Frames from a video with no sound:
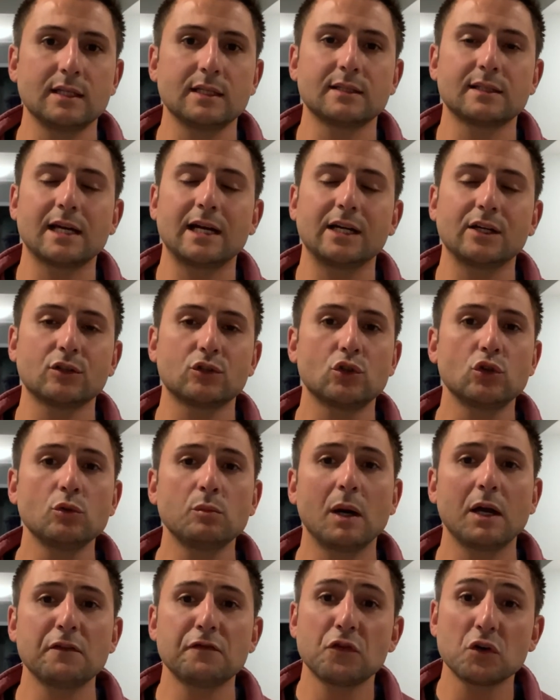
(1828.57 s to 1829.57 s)
The entire
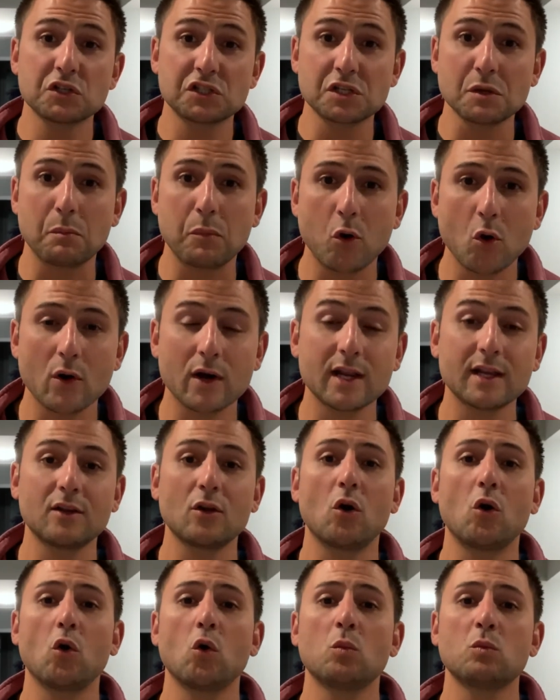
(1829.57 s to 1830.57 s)
2x4 supporting
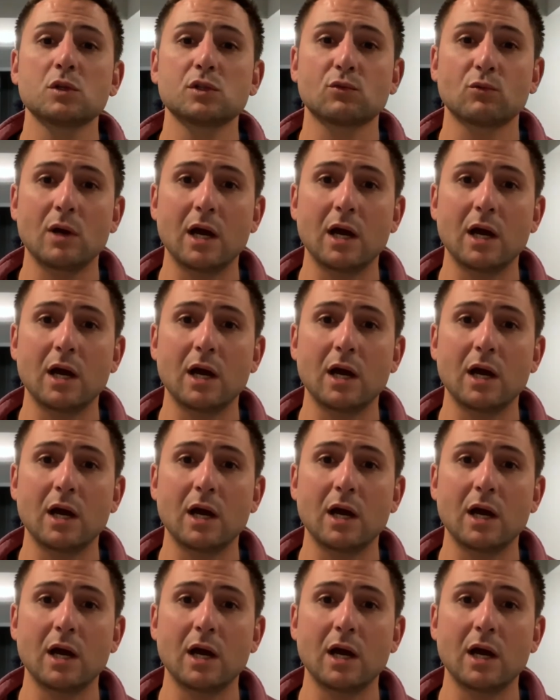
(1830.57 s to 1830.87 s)
the home was